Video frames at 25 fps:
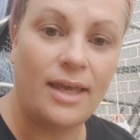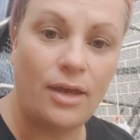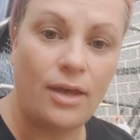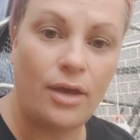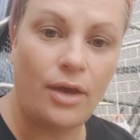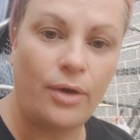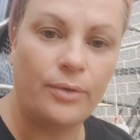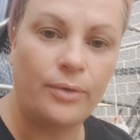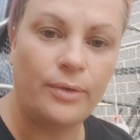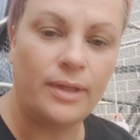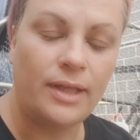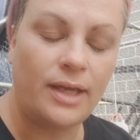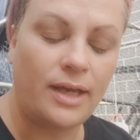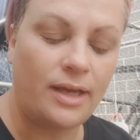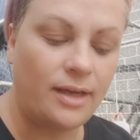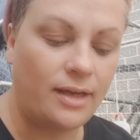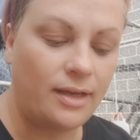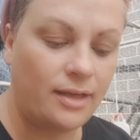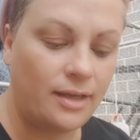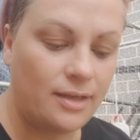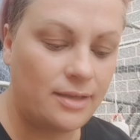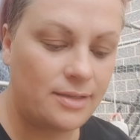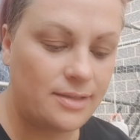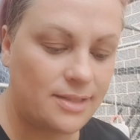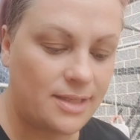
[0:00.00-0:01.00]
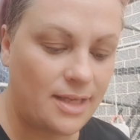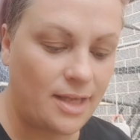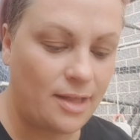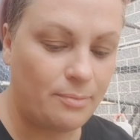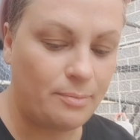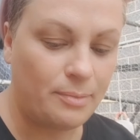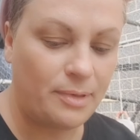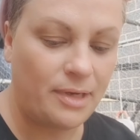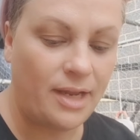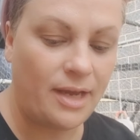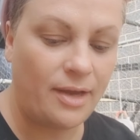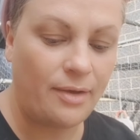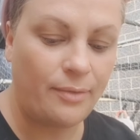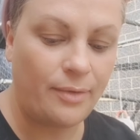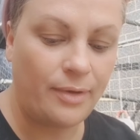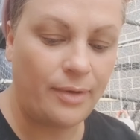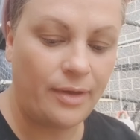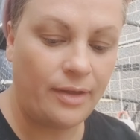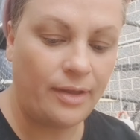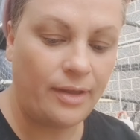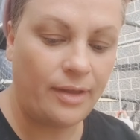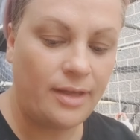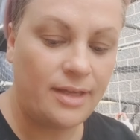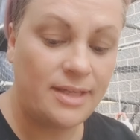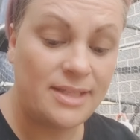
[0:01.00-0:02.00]
coli, salmonella,
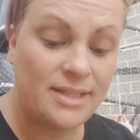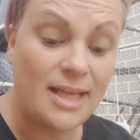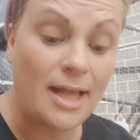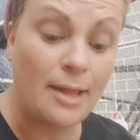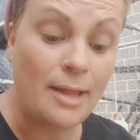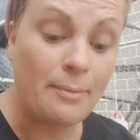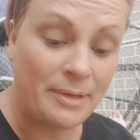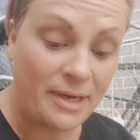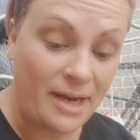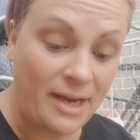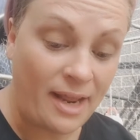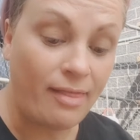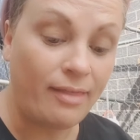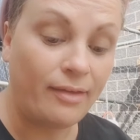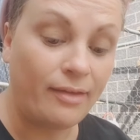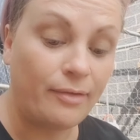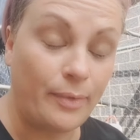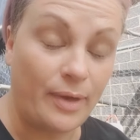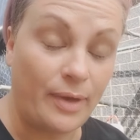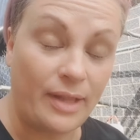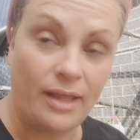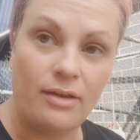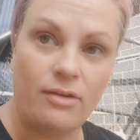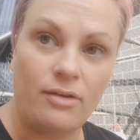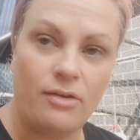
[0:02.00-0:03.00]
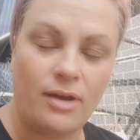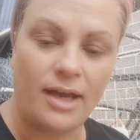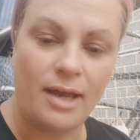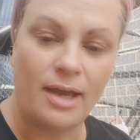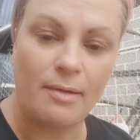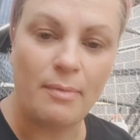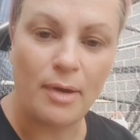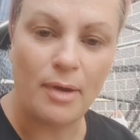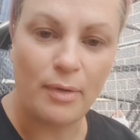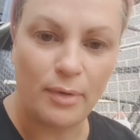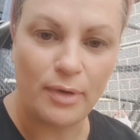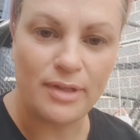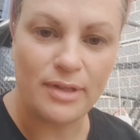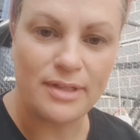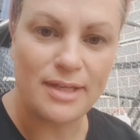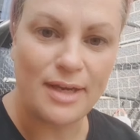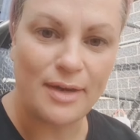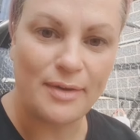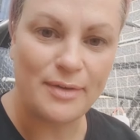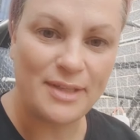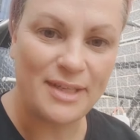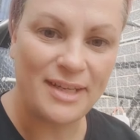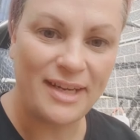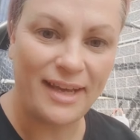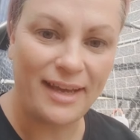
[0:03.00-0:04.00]
well, I can't get my words
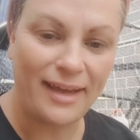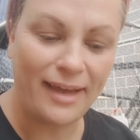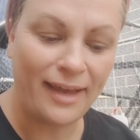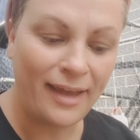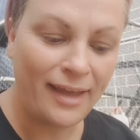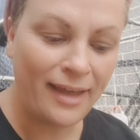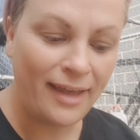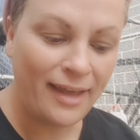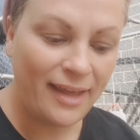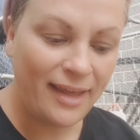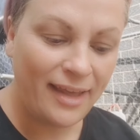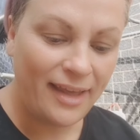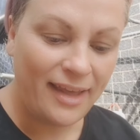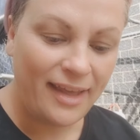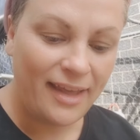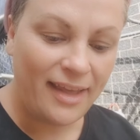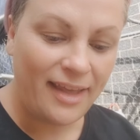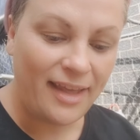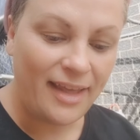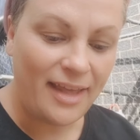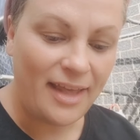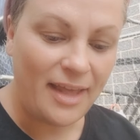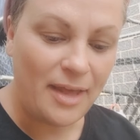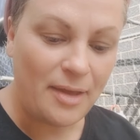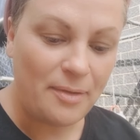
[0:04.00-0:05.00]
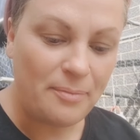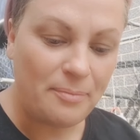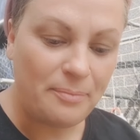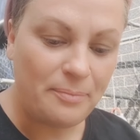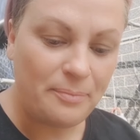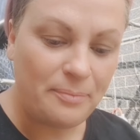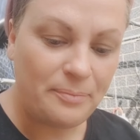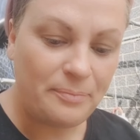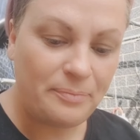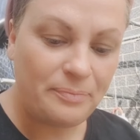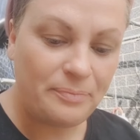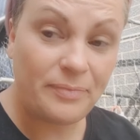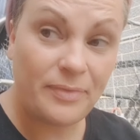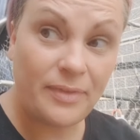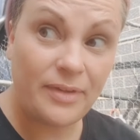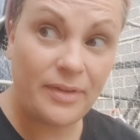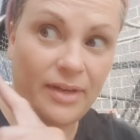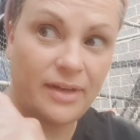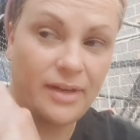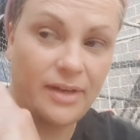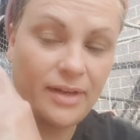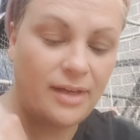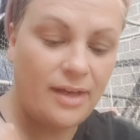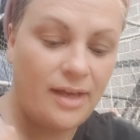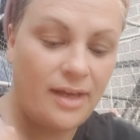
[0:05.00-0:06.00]
out today,
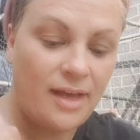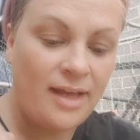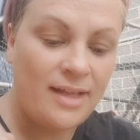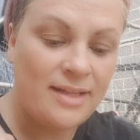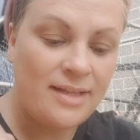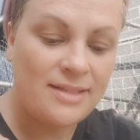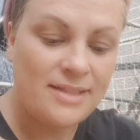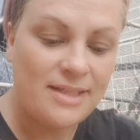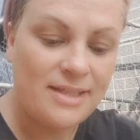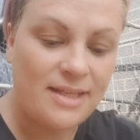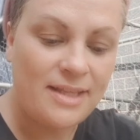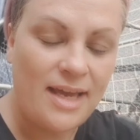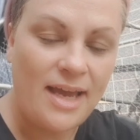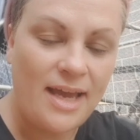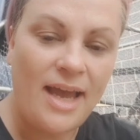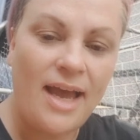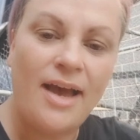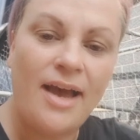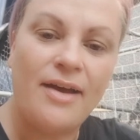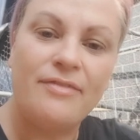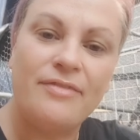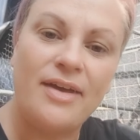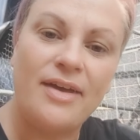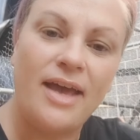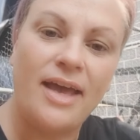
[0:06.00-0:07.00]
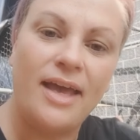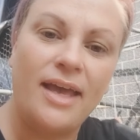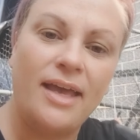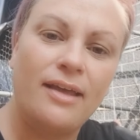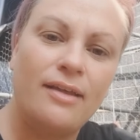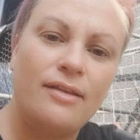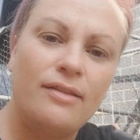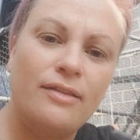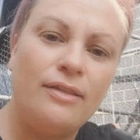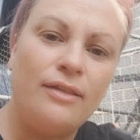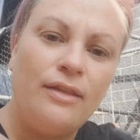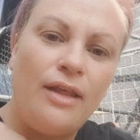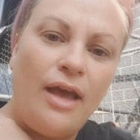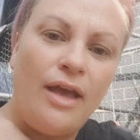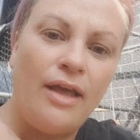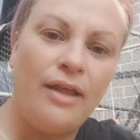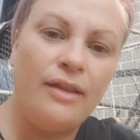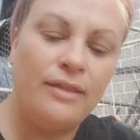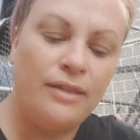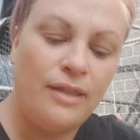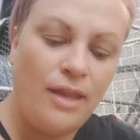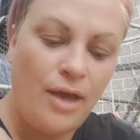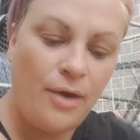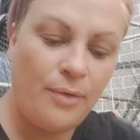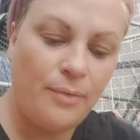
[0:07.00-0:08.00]
and they have a
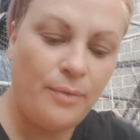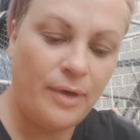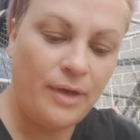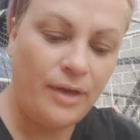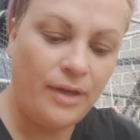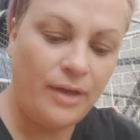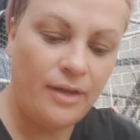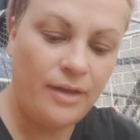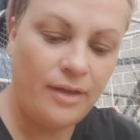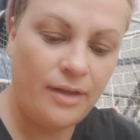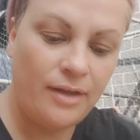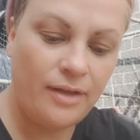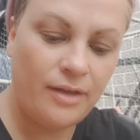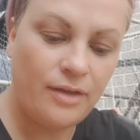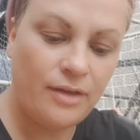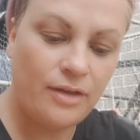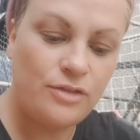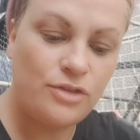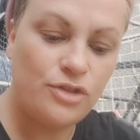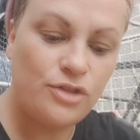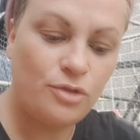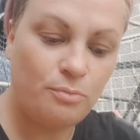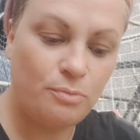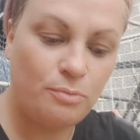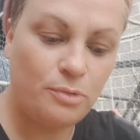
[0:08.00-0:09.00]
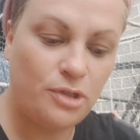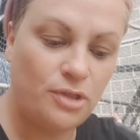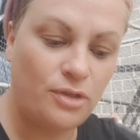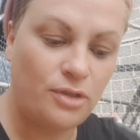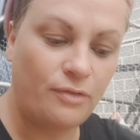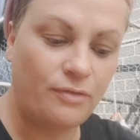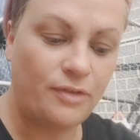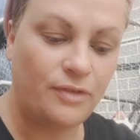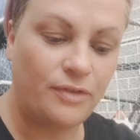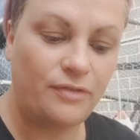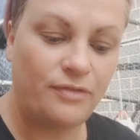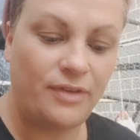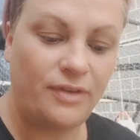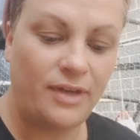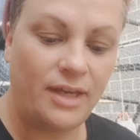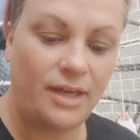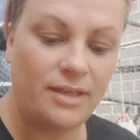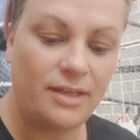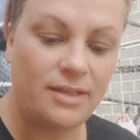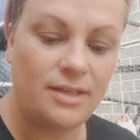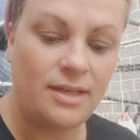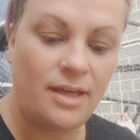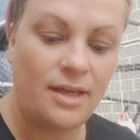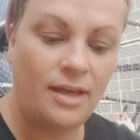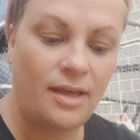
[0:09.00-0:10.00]
lower consumption of the feed,